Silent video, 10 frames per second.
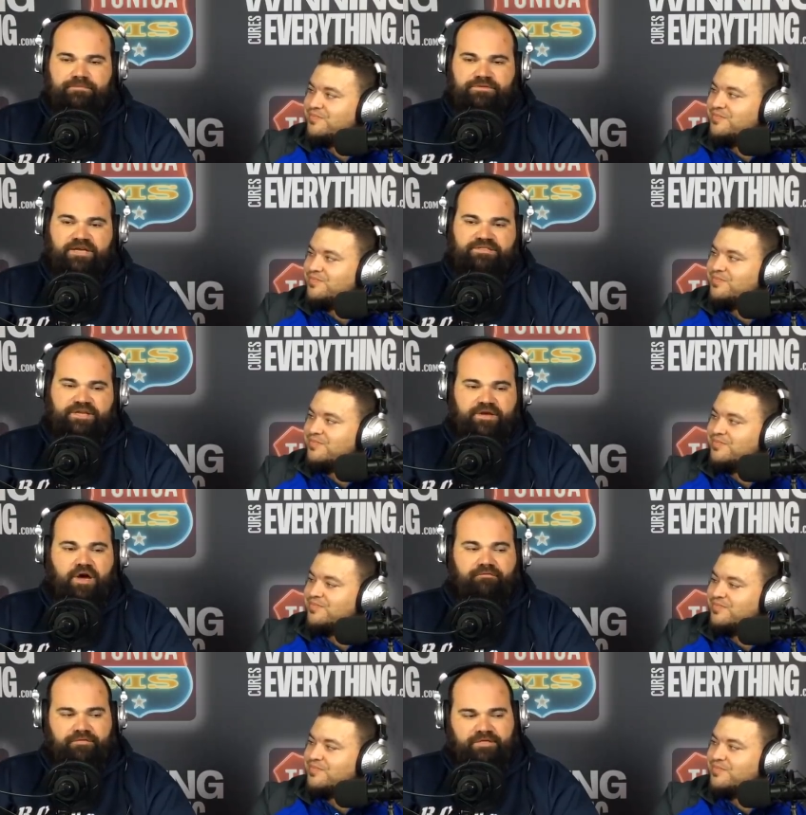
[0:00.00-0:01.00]
Speaker 1: doesn't
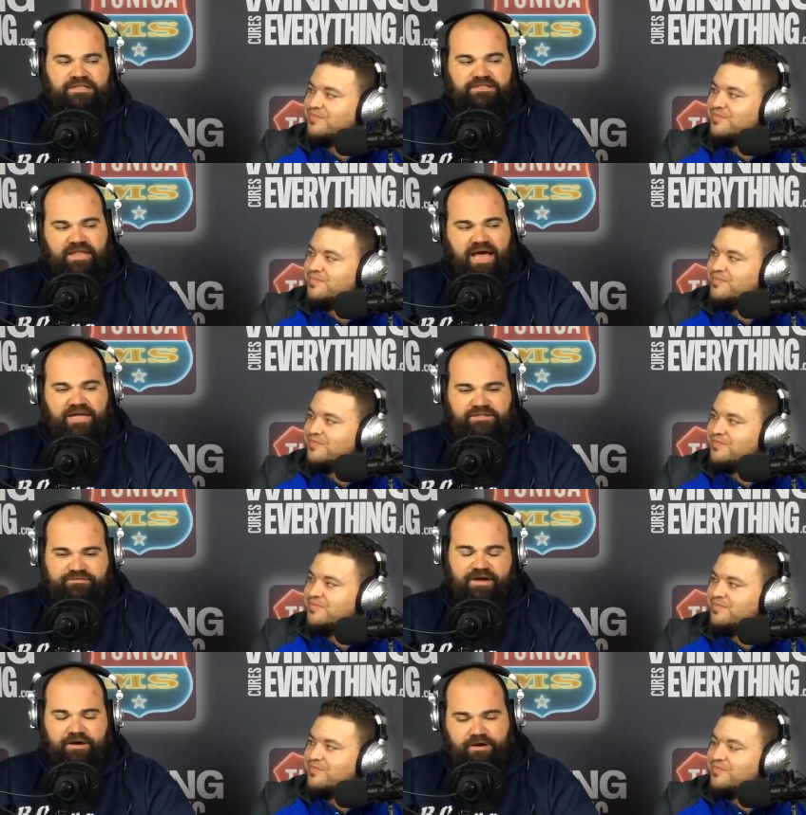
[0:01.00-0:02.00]
cover these lines
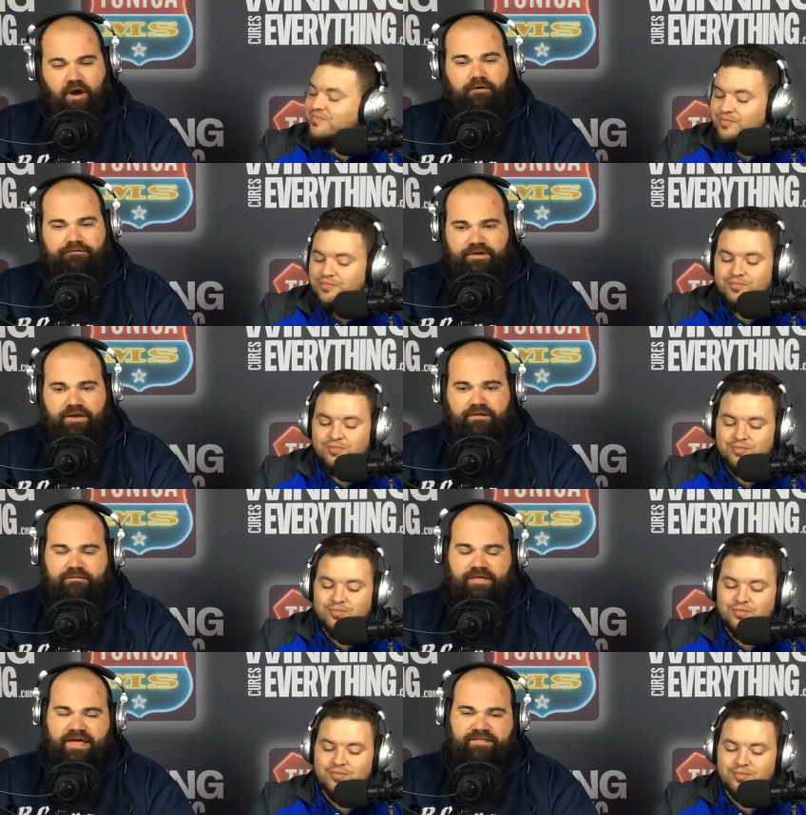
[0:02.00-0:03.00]
very often.
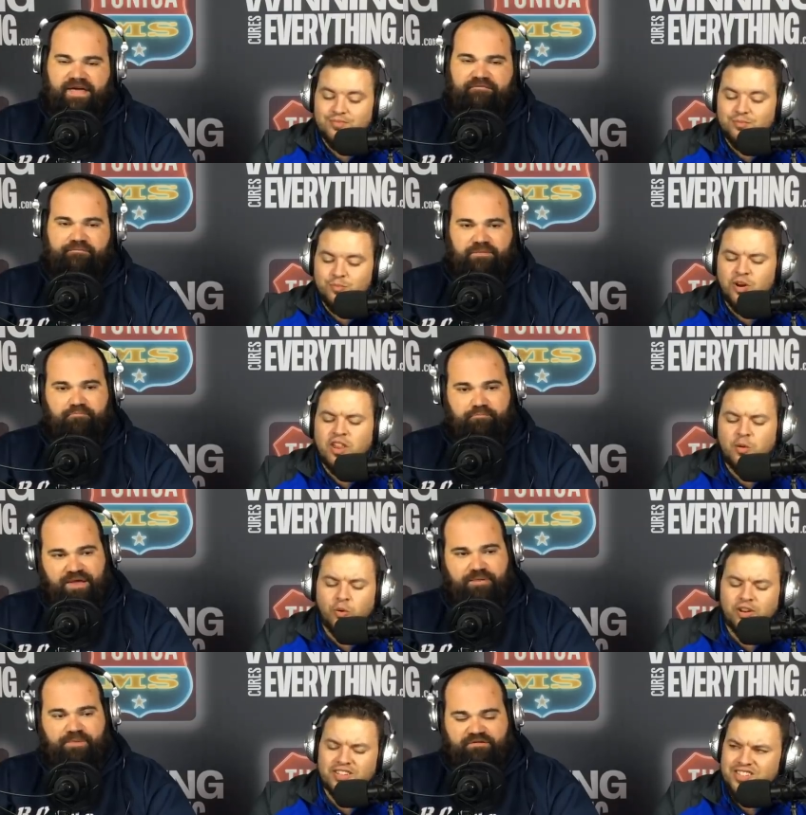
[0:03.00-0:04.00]
They they have been what are they,
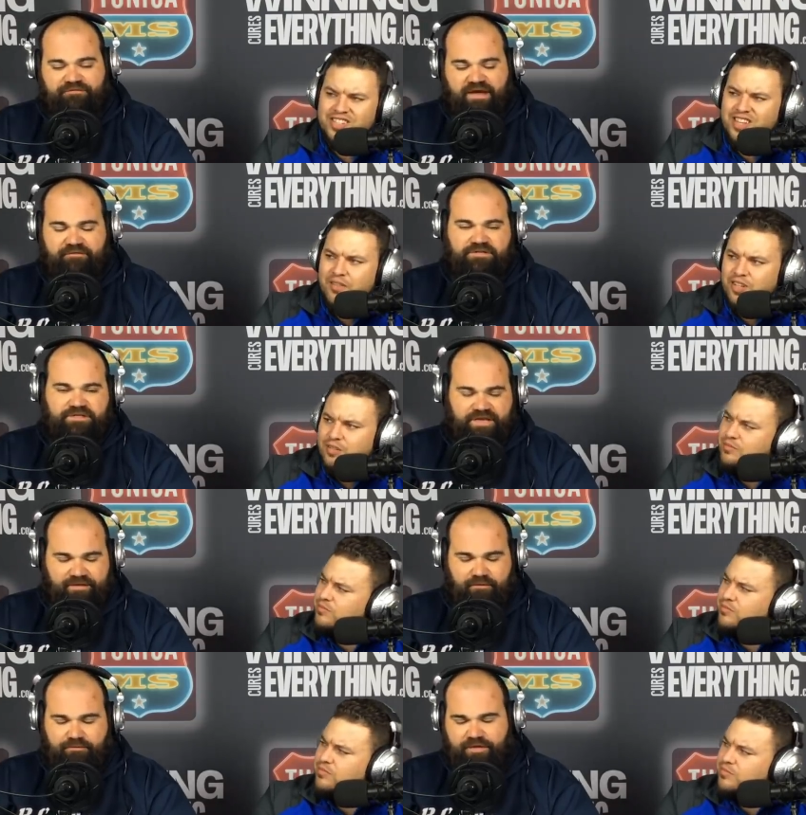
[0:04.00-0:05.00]
big, one big favorites. Yeah,
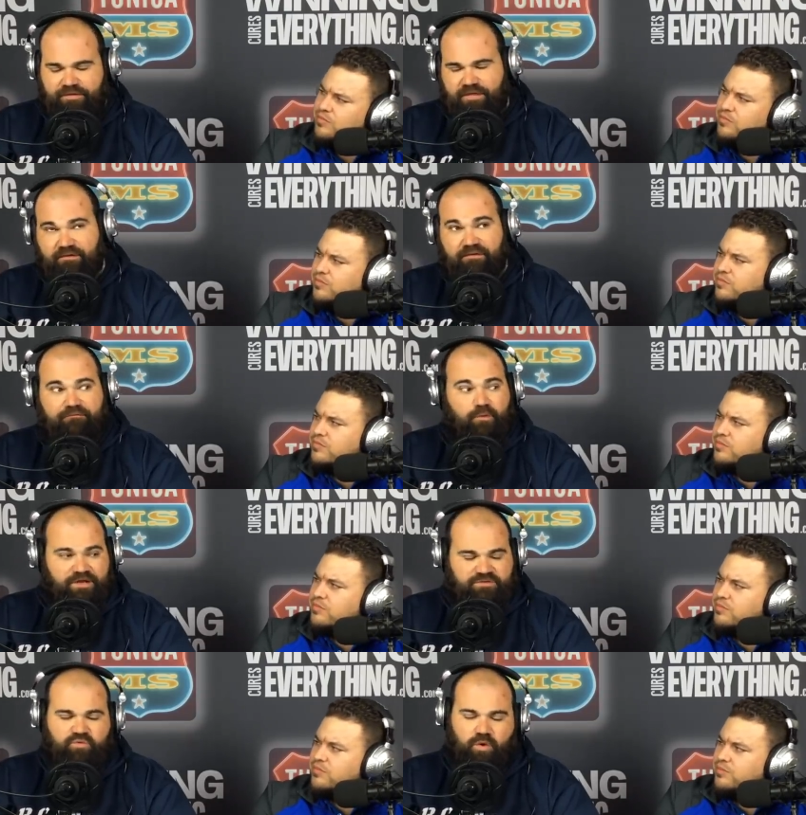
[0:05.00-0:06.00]
uh, when
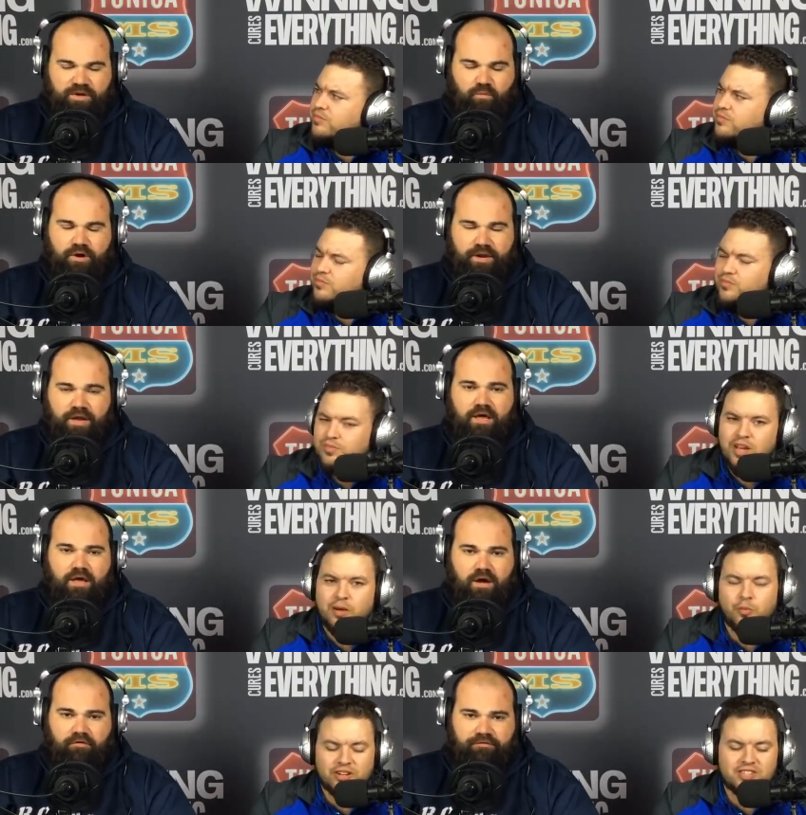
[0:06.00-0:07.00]
it's twenty one. Yeah,
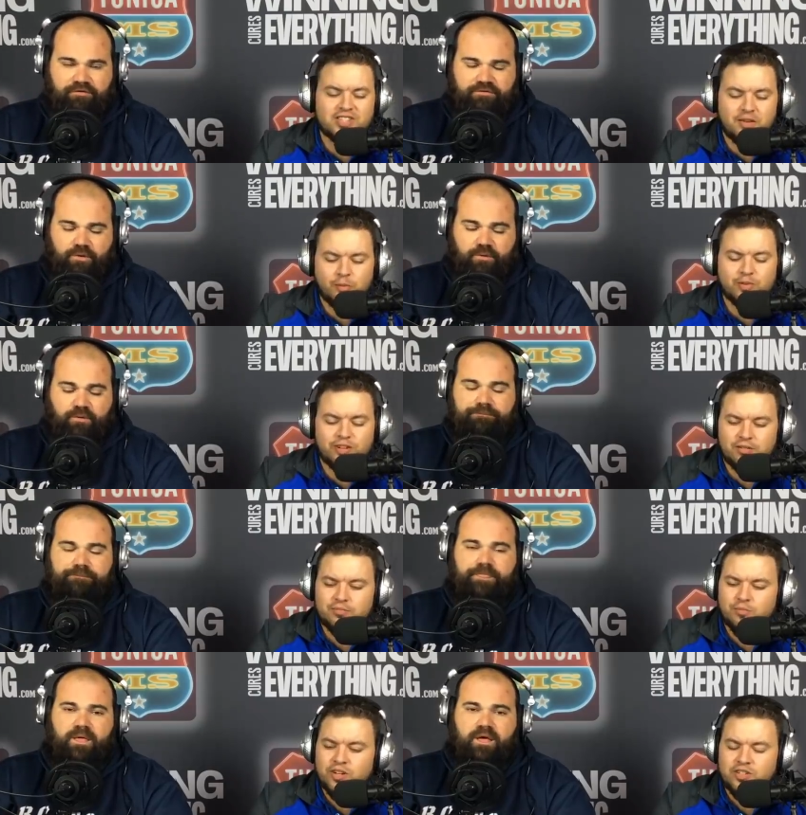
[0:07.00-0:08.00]
one and seven 21. when they're
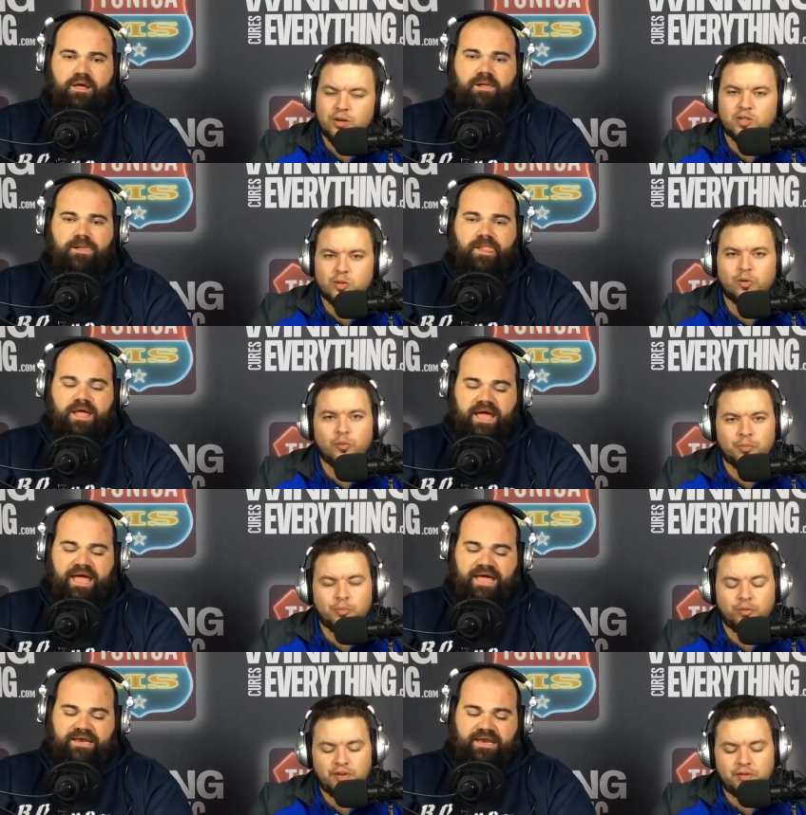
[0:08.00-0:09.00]
when it's over twenty one
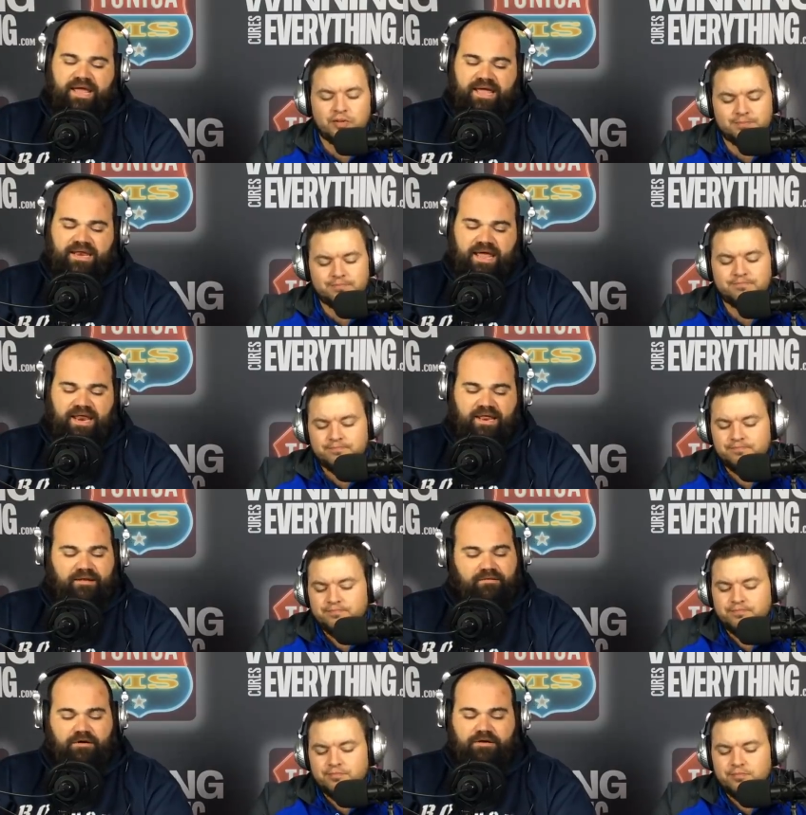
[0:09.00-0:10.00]
point and, favorite. And and uh,
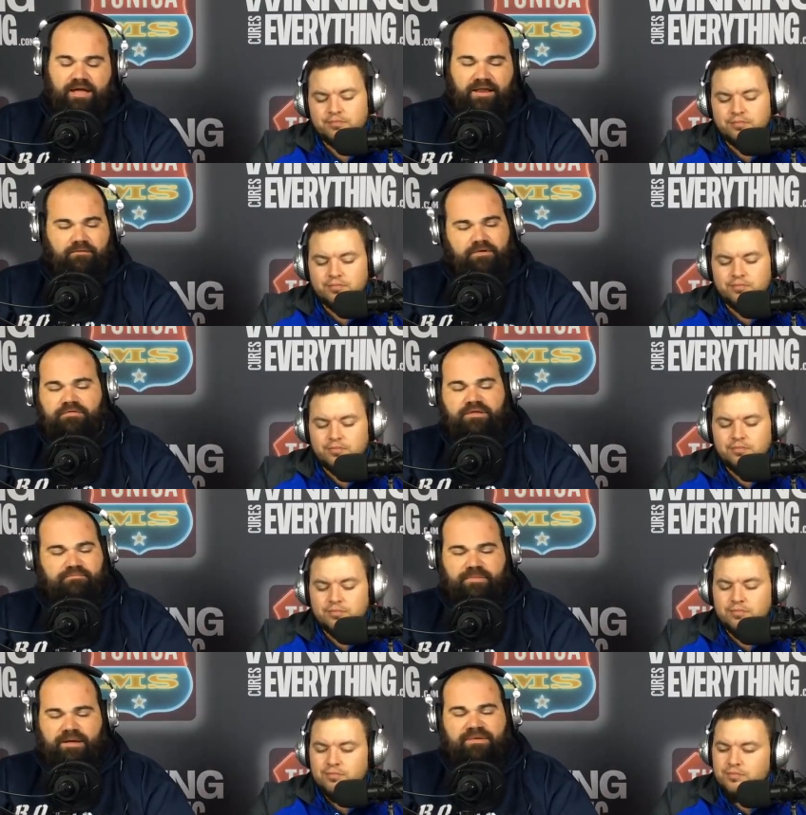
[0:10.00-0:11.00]
look, I don't know that
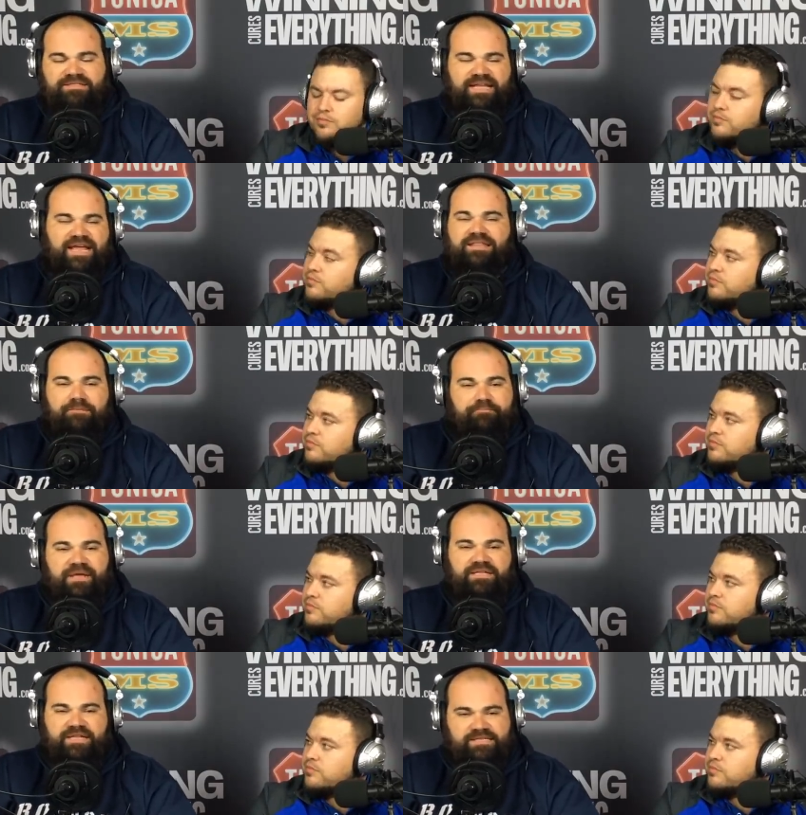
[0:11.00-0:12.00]
I'm not saying that
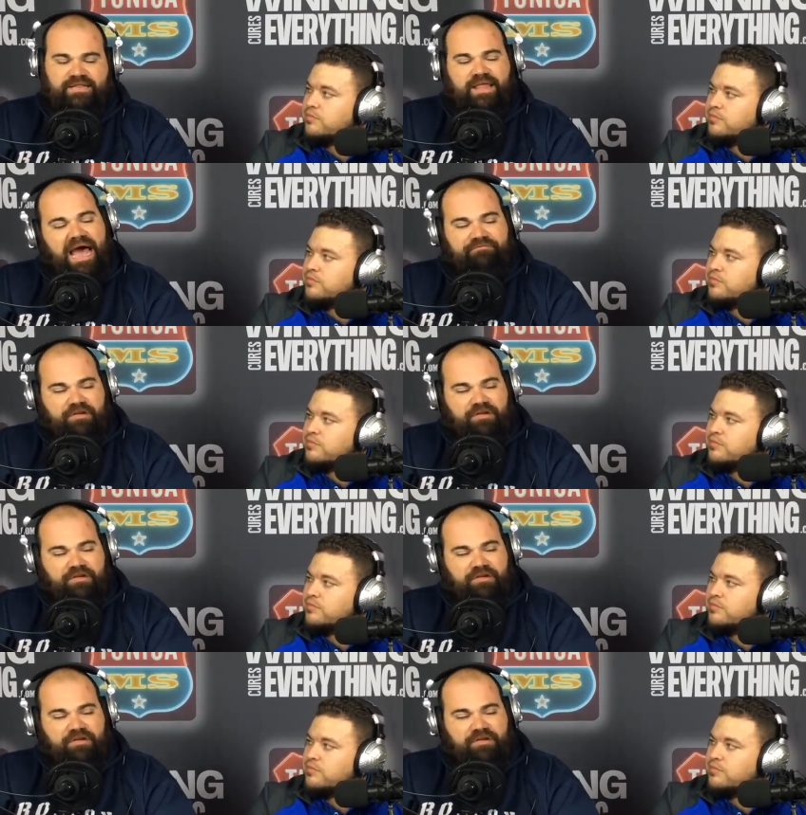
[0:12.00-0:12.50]
Pitt is a live